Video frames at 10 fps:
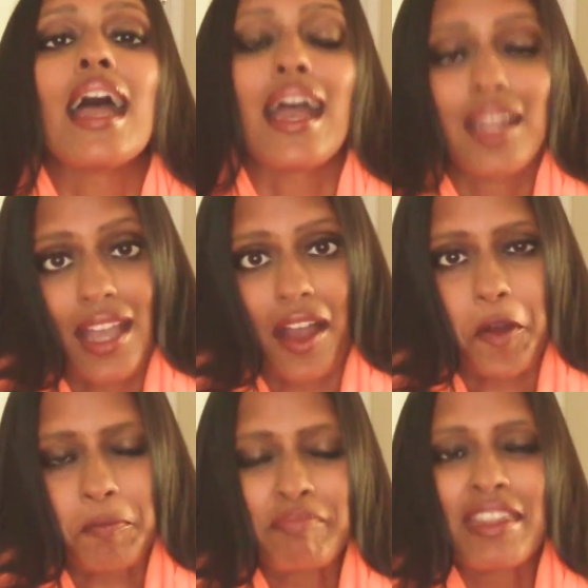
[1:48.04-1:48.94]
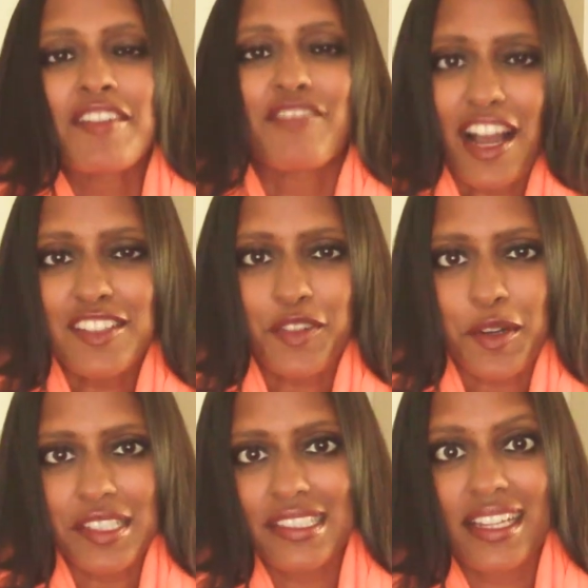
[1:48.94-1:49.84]
Anyhow, fast
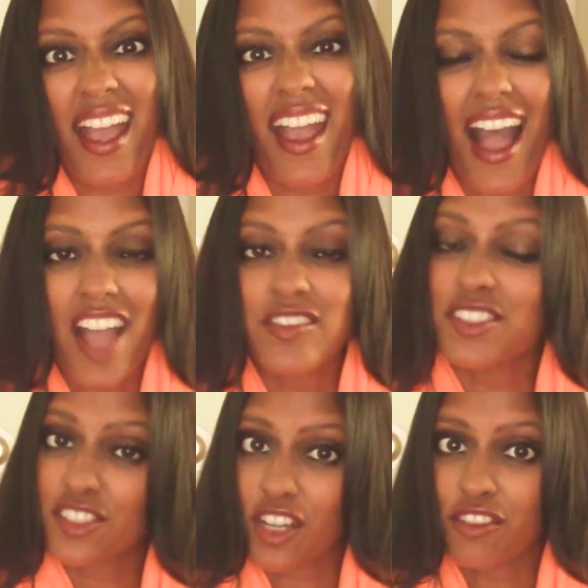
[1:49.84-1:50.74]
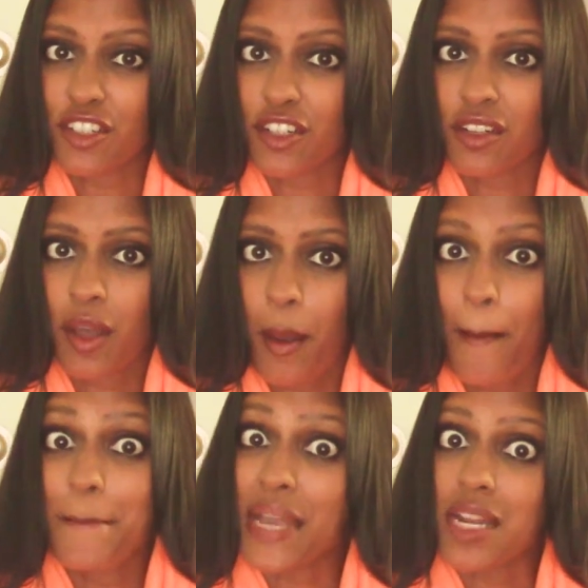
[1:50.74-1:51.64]
forward to today, I've discovered
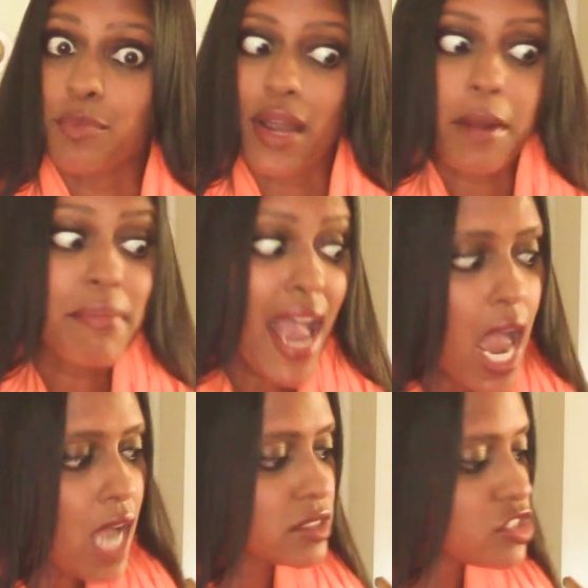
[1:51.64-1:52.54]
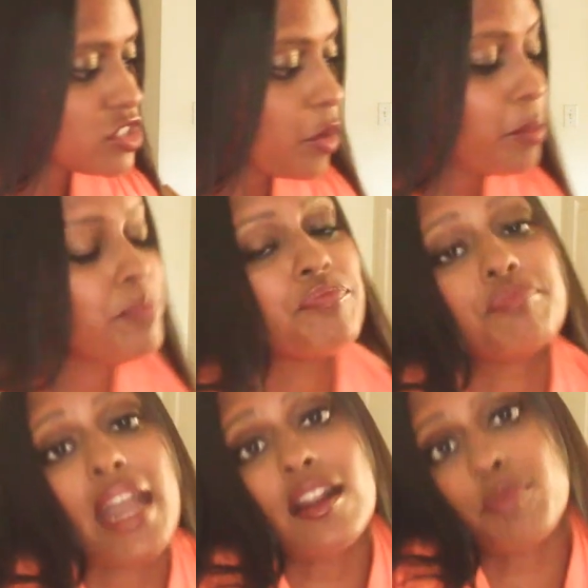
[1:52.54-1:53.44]
Betabrand pants. So
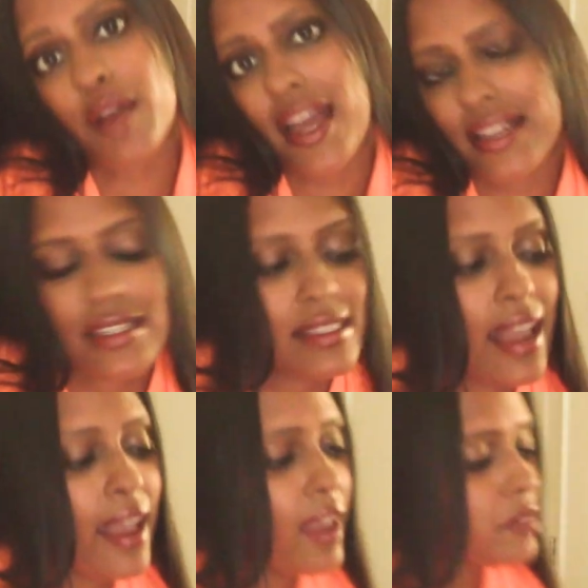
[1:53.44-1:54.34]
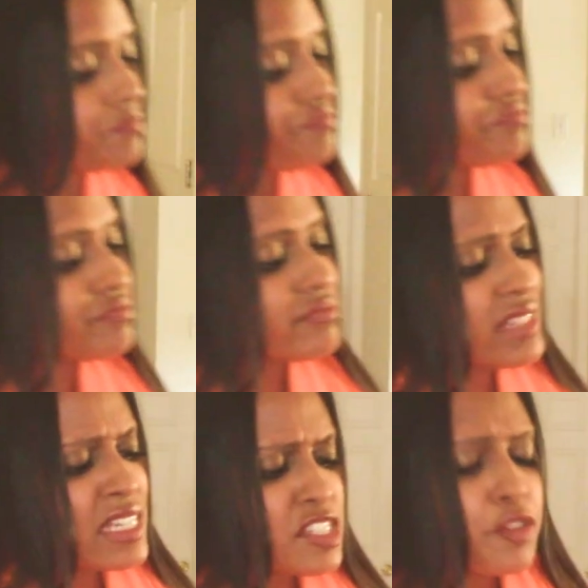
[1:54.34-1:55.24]
Betabrand is a
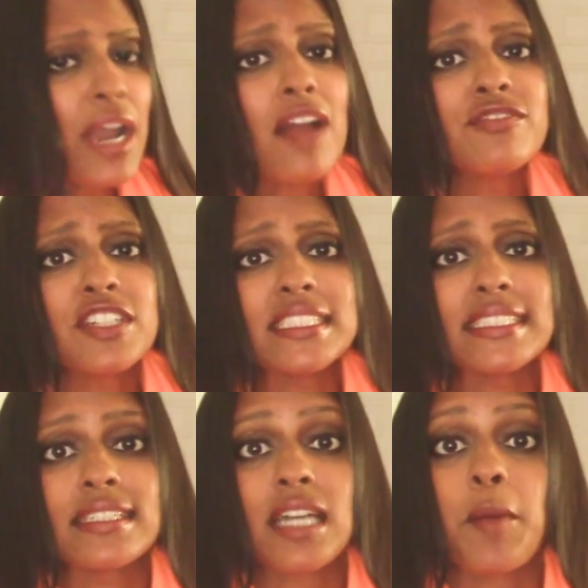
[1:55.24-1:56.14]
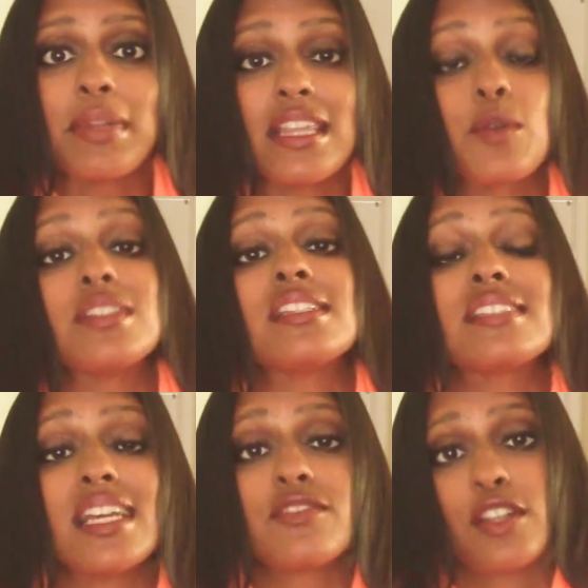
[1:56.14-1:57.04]
it's a crowdfunded company. They were
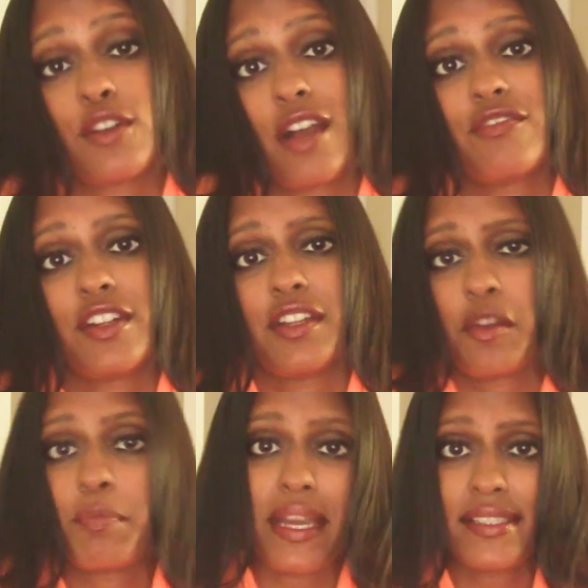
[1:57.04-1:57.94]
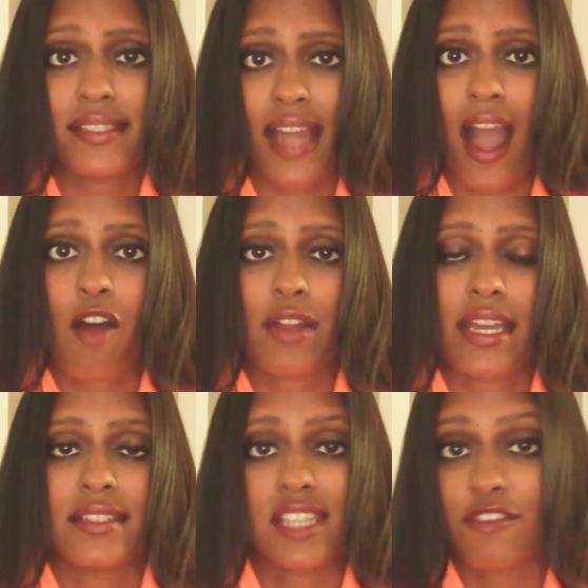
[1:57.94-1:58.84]
successfully crowdfunded. They're based out
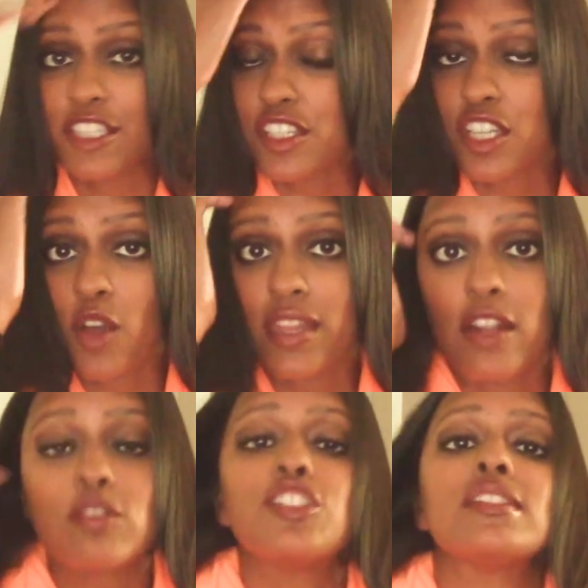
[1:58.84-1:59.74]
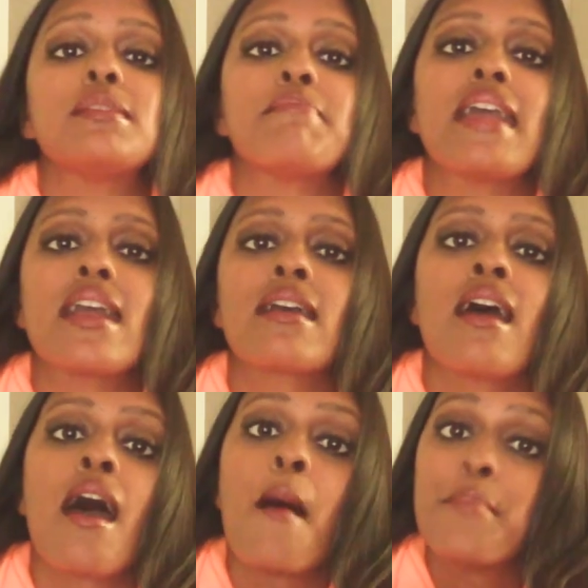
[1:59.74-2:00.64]
in San Francisco. They don't just make
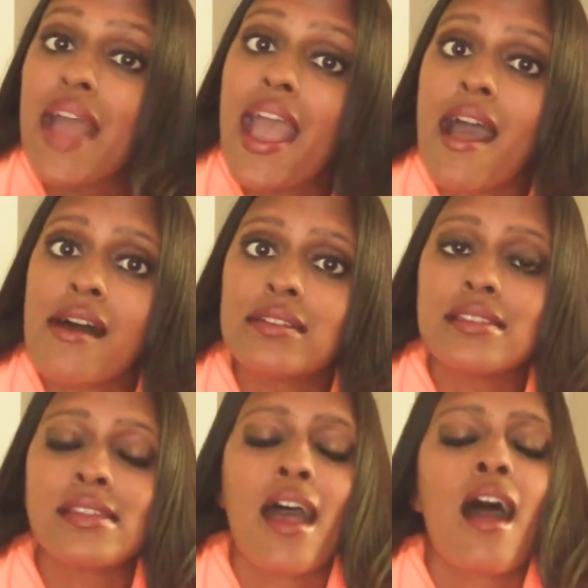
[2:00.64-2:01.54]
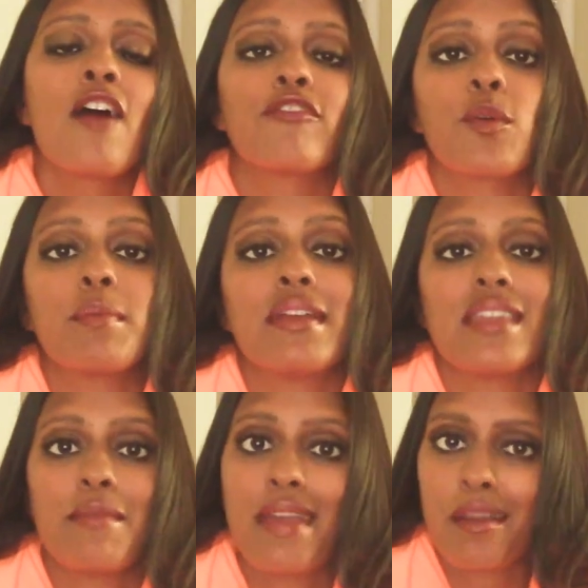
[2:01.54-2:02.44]
pants for women,
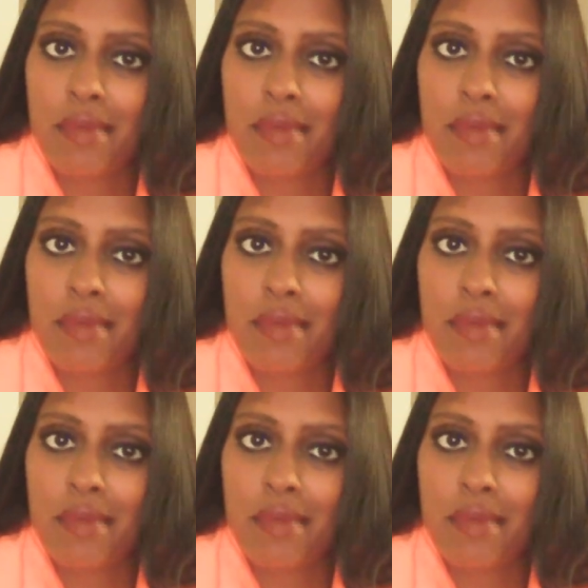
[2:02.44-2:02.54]
they make